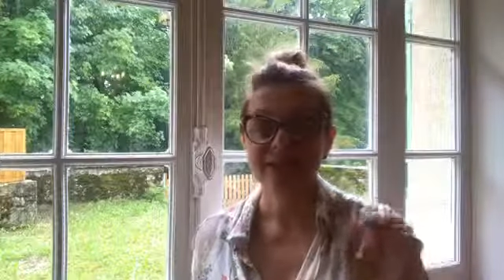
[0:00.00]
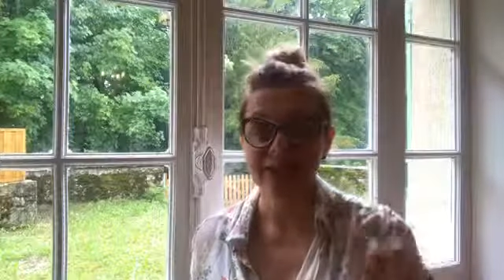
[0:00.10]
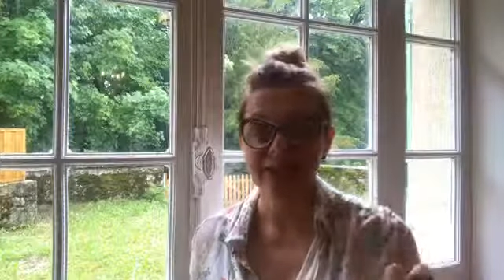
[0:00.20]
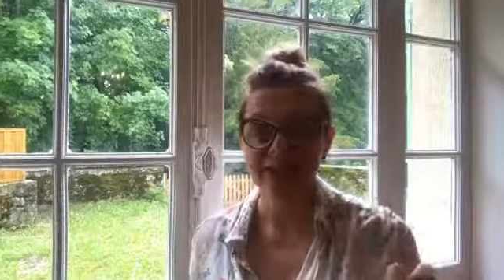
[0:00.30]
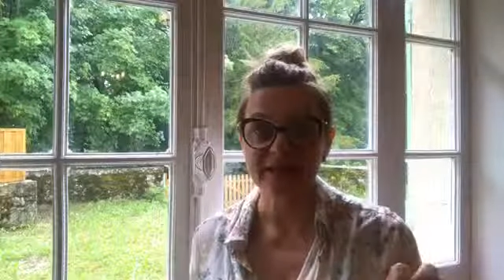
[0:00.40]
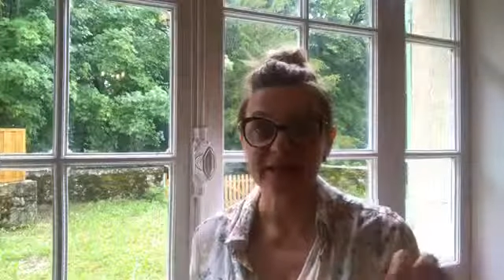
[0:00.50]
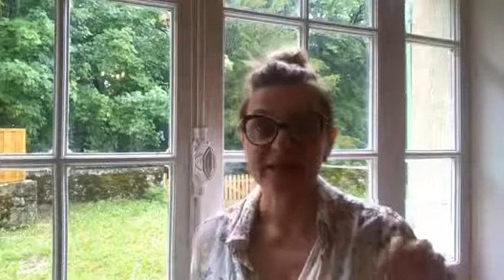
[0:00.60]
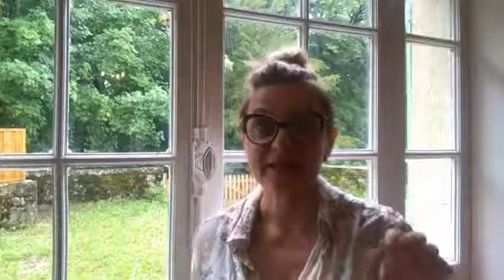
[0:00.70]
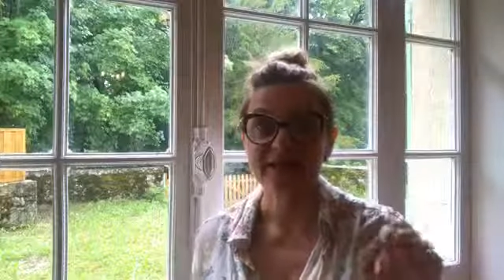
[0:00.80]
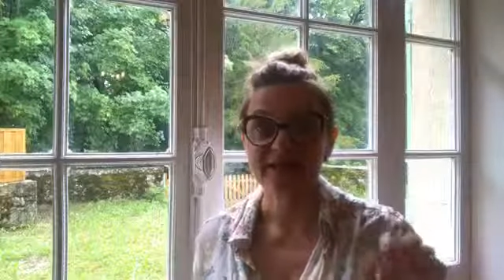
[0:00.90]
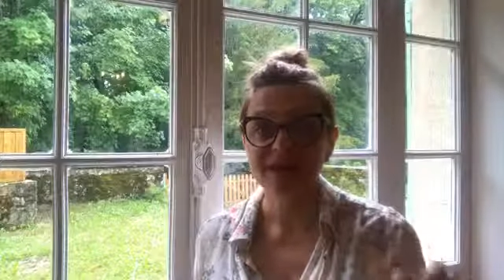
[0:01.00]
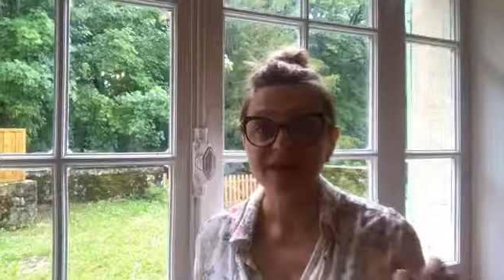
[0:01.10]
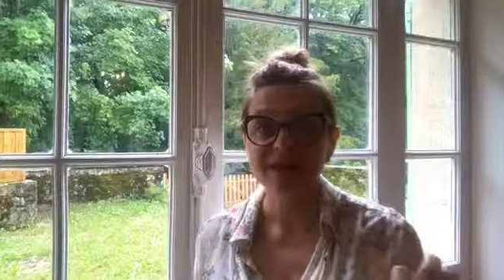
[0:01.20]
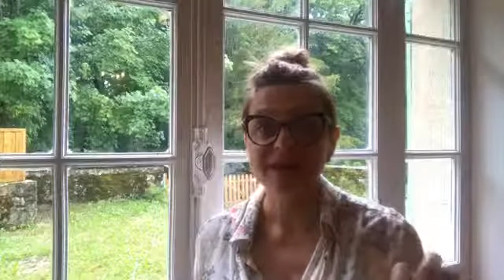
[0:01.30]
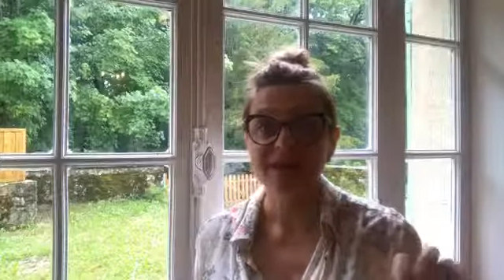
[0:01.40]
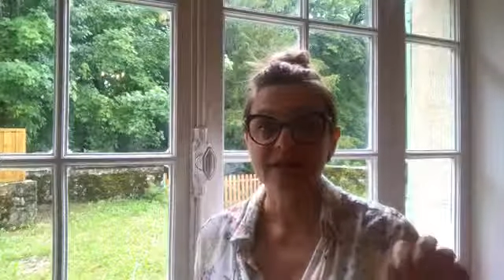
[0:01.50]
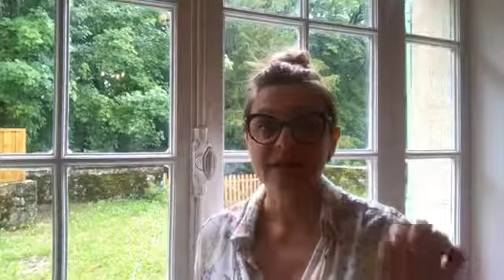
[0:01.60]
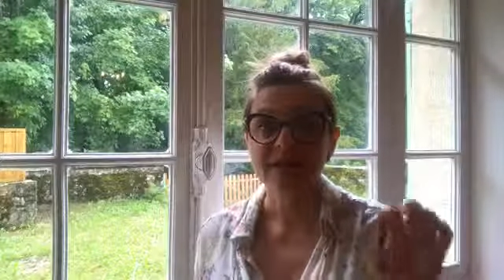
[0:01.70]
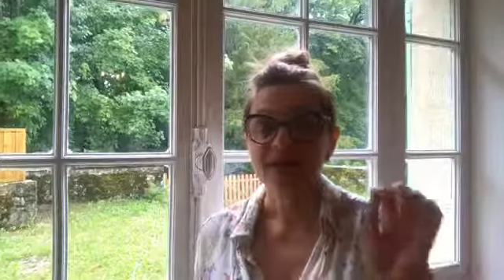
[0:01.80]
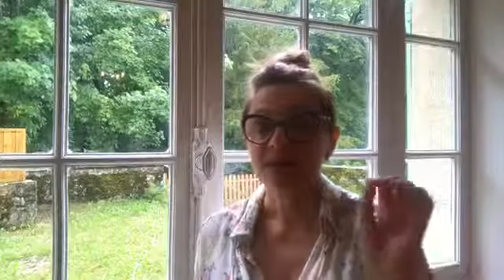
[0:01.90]
10 is
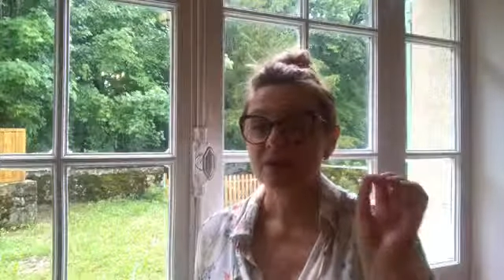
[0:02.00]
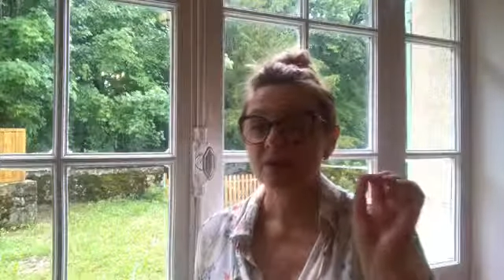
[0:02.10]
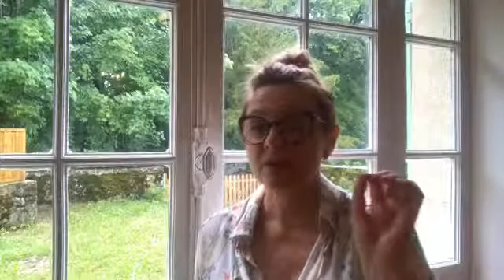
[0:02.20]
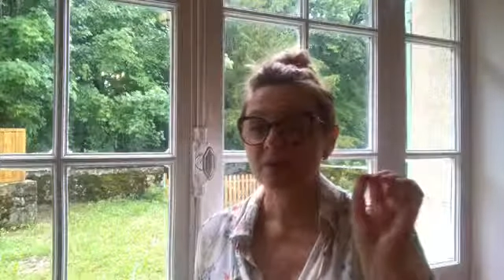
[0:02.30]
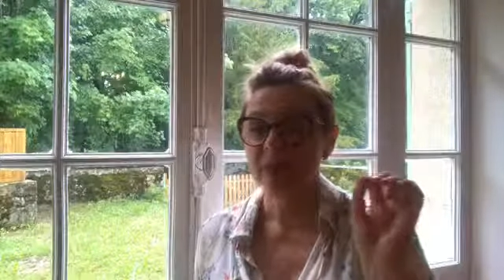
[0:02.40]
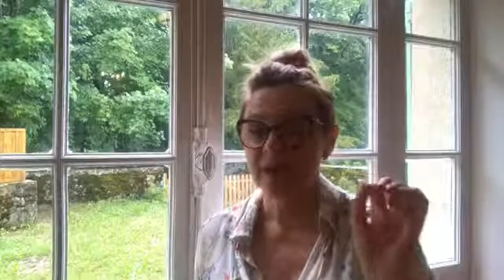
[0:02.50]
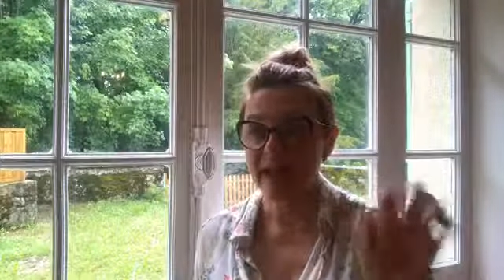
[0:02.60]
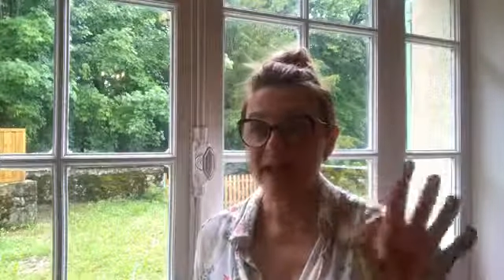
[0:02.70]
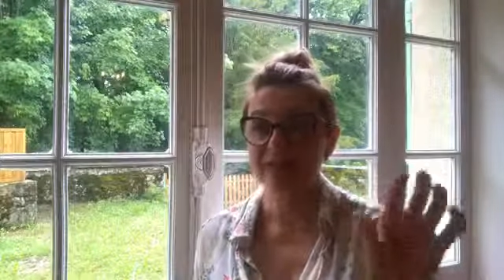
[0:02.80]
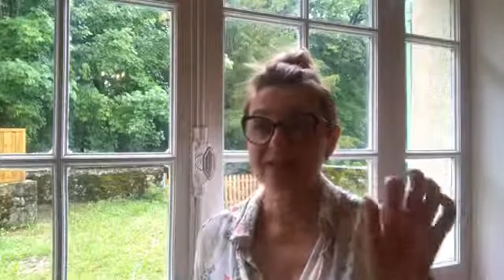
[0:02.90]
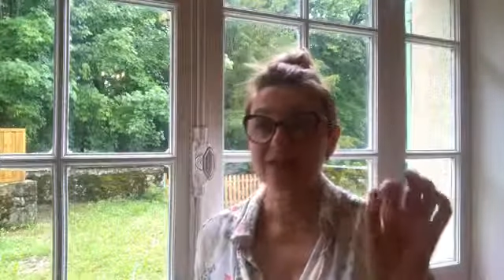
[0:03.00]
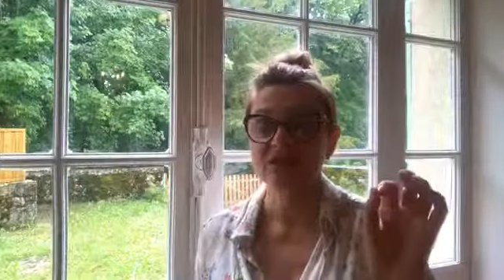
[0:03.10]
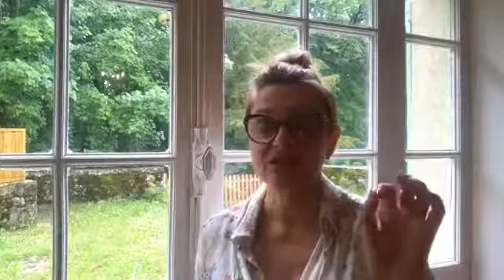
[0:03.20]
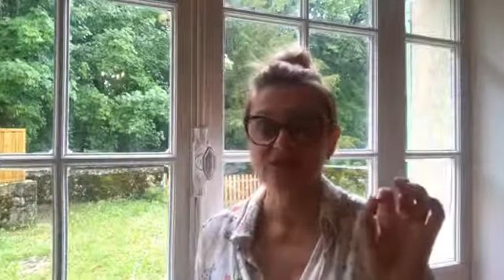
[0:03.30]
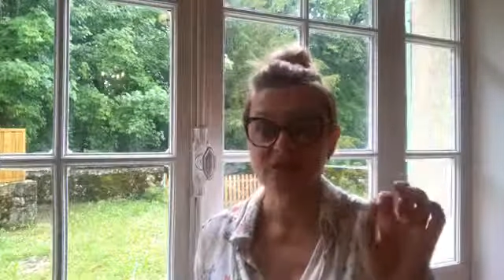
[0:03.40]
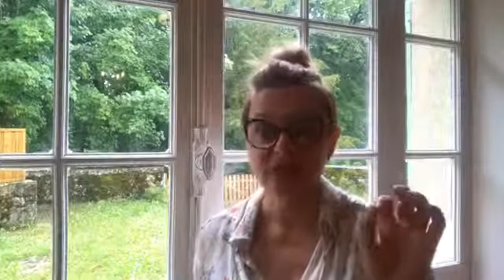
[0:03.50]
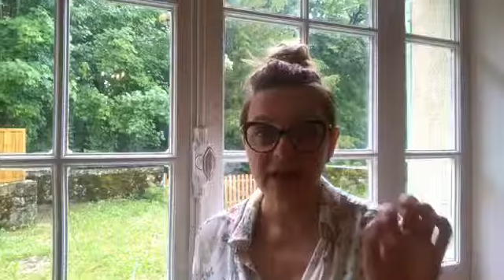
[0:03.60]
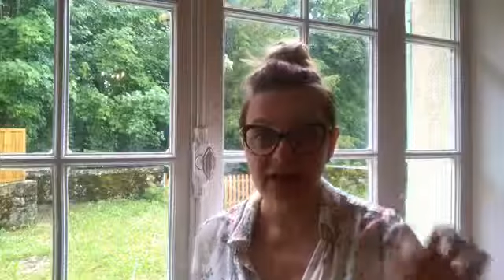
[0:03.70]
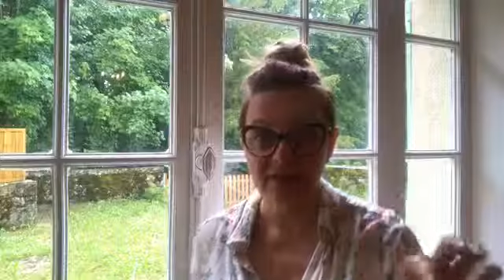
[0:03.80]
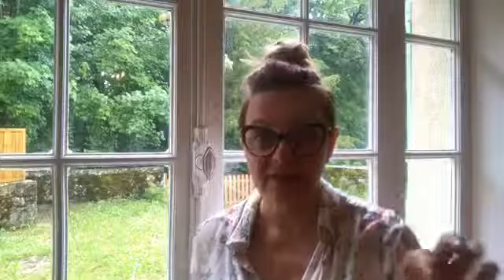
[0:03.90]
the place, the
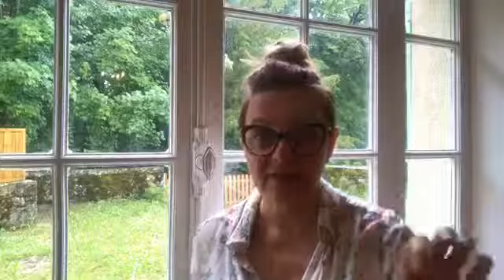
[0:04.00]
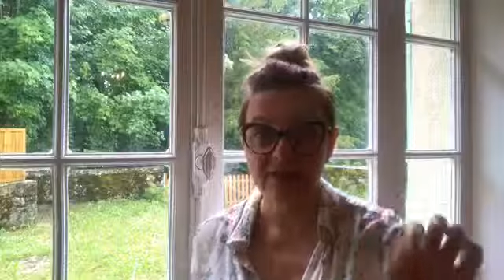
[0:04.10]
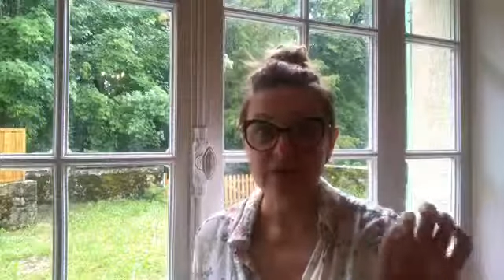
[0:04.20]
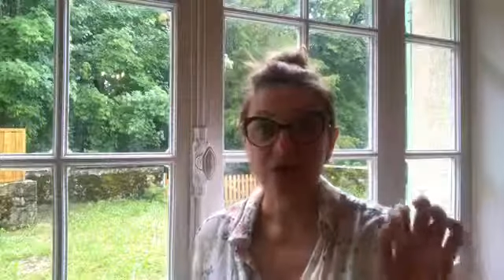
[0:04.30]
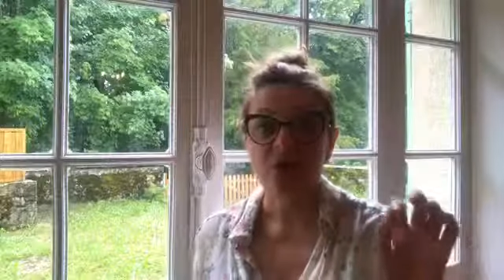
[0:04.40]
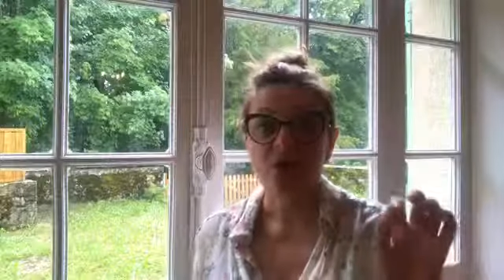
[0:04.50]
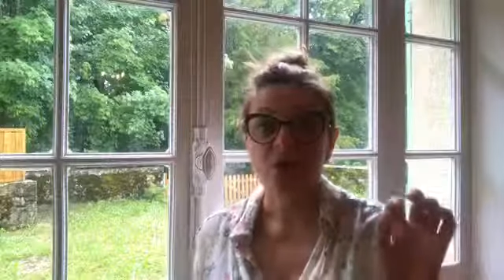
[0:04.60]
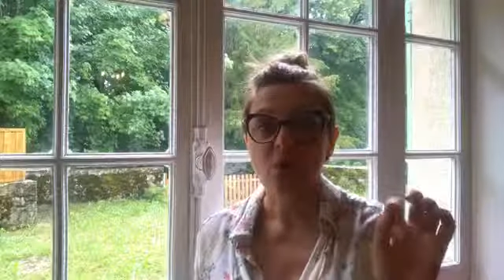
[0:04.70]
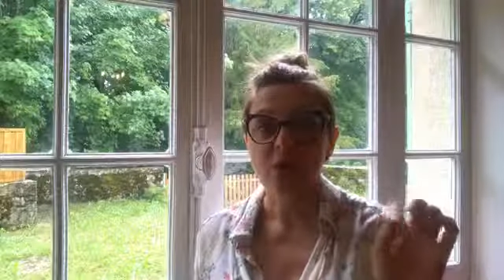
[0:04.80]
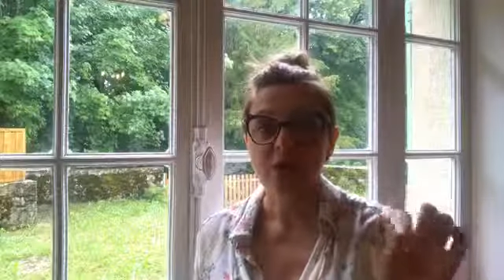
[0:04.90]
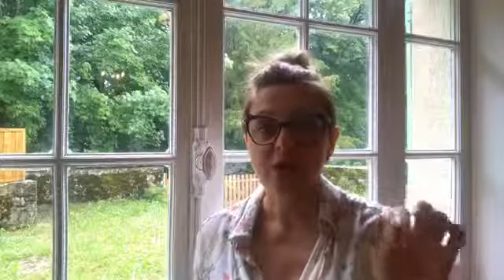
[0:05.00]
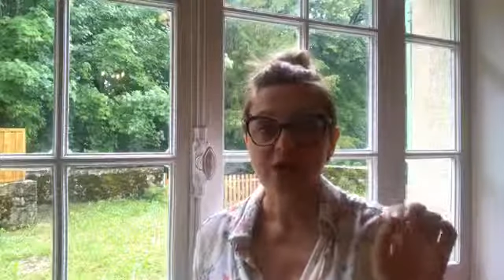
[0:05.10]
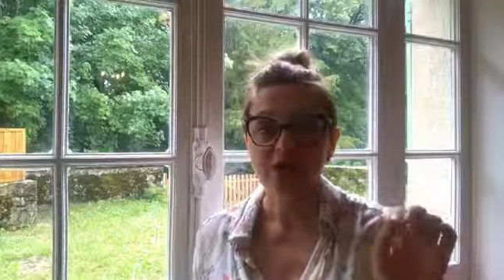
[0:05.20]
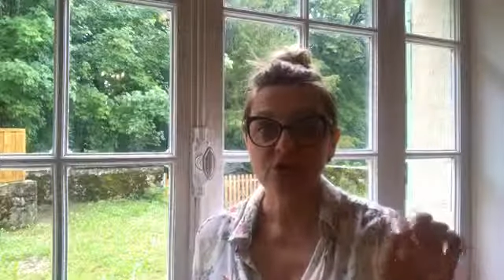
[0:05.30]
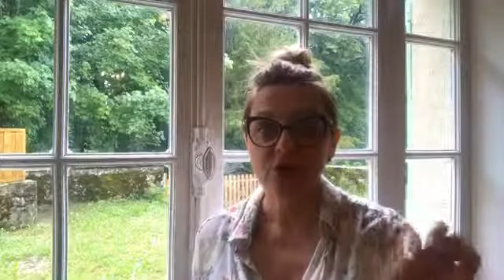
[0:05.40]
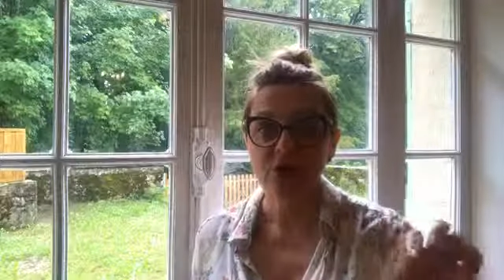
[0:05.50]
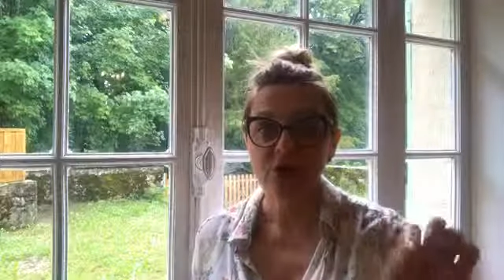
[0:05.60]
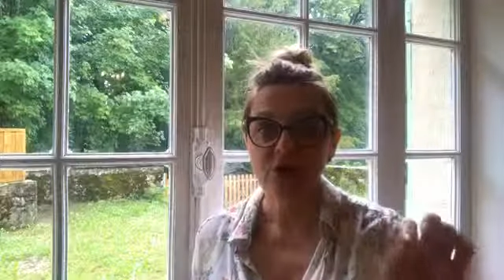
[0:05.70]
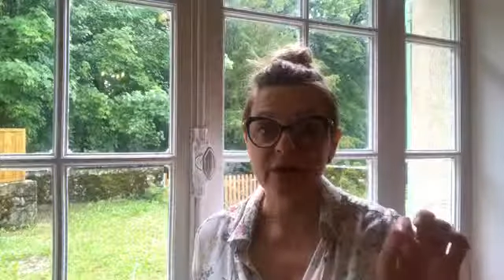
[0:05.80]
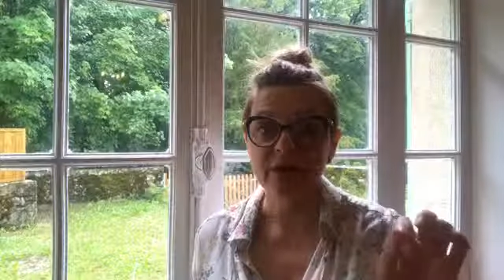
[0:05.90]
level where you
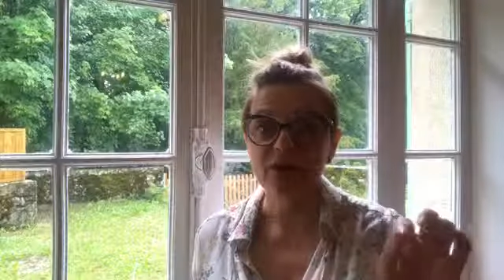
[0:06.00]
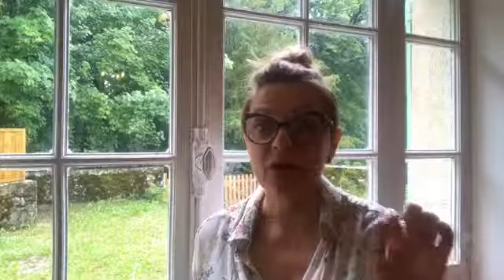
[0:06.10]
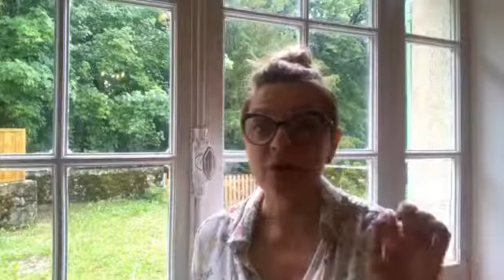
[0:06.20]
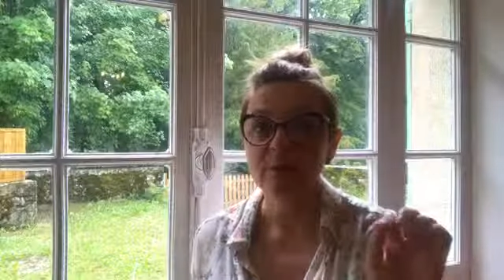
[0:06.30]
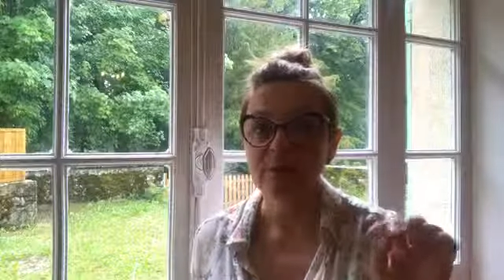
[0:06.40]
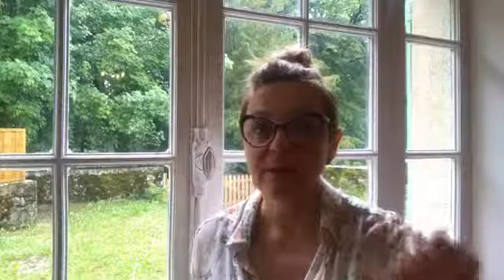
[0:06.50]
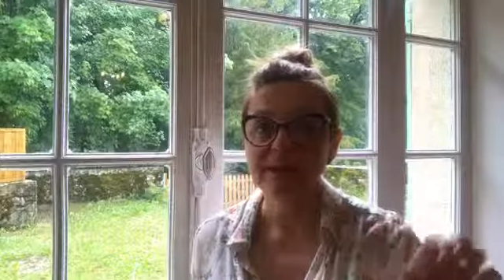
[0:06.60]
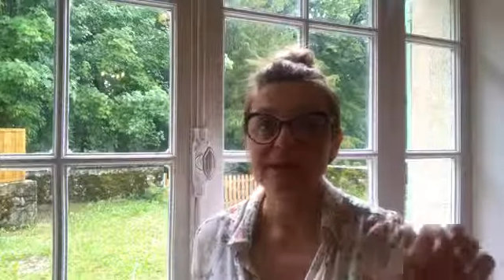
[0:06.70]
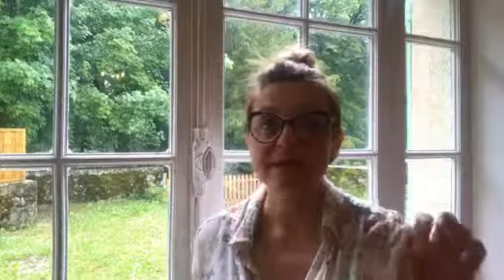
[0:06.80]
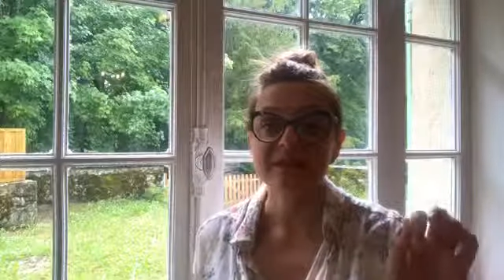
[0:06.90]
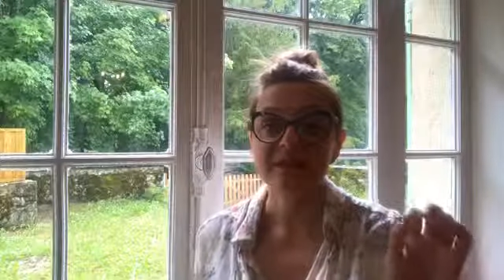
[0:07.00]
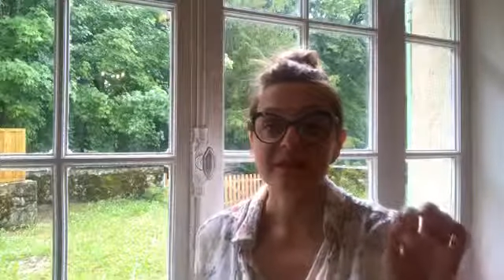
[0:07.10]
are in complete